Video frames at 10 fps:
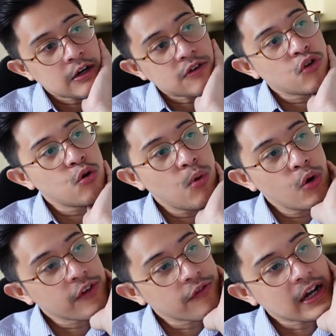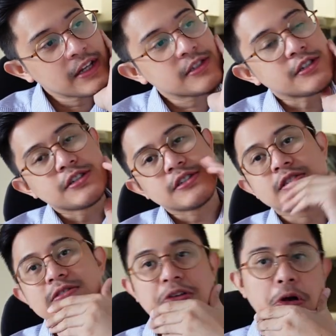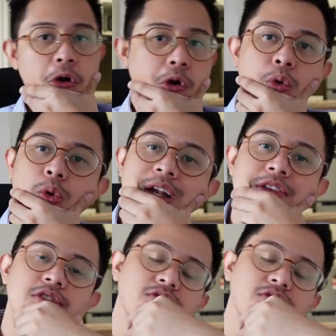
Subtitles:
Robo-Advisors. So what is a